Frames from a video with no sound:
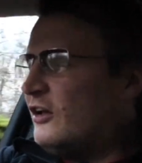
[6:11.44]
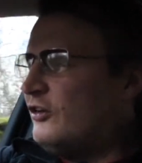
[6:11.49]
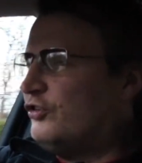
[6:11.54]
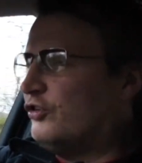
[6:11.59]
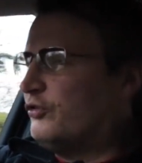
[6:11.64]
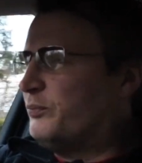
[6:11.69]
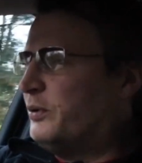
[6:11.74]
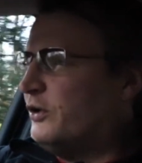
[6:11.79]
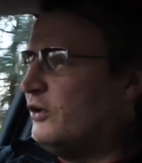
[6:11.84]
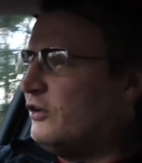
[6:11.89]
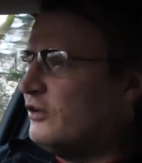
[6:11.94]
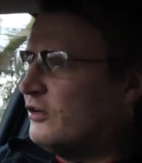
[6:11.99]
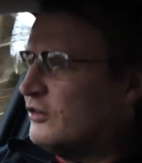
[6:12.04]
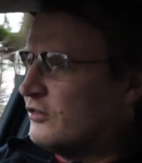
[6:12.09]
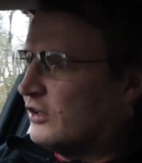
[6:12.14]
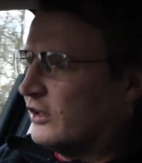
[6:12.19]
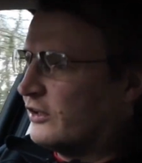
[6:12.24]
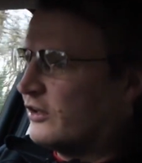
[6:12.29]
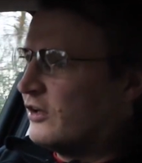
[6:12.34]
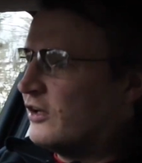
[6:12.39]
just
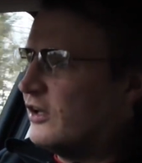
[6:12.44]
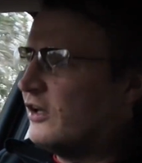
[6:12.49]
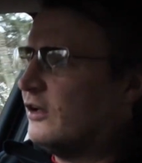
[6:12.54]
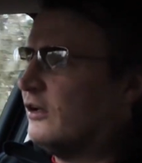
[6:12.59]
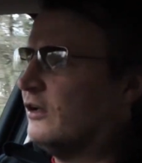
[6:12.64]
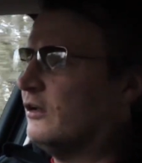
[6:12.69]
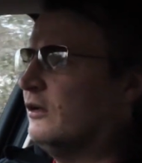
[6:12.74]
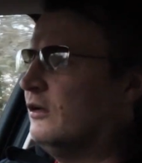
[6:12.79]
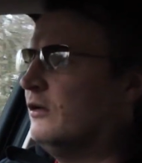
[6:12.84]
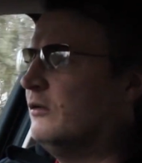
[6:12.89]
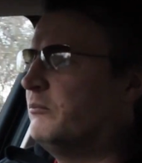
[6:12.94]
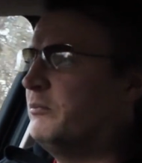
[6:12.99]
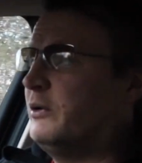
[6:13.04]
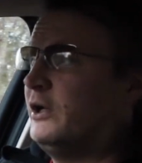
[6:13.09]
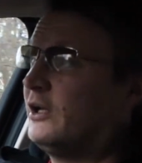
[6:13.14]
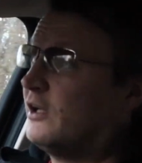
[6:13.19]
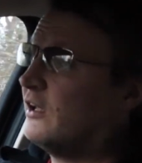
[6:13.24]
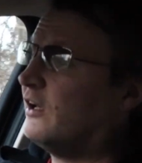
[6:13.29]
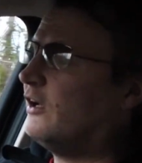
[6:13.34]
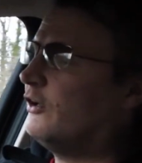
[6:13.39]
purrs like a kitten, but
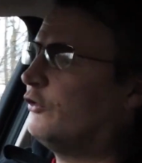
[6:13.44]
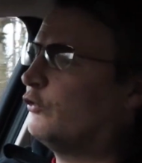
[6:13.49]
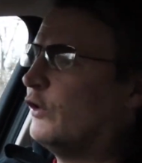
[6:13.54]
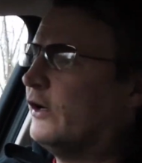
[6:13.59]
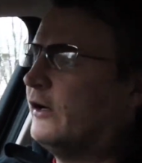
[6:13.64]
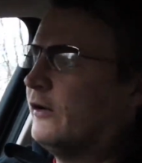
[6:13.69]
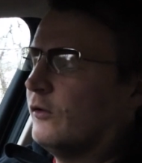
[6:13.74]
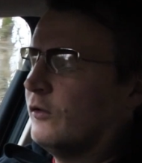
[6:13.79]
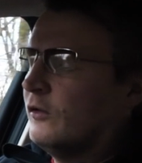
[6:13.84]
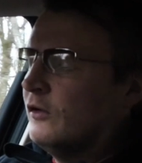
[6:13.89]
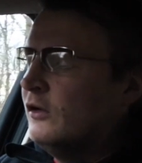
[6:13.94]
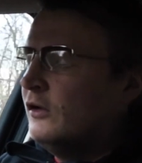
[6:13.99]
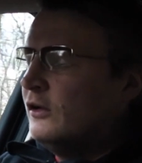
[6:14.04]
it can growl.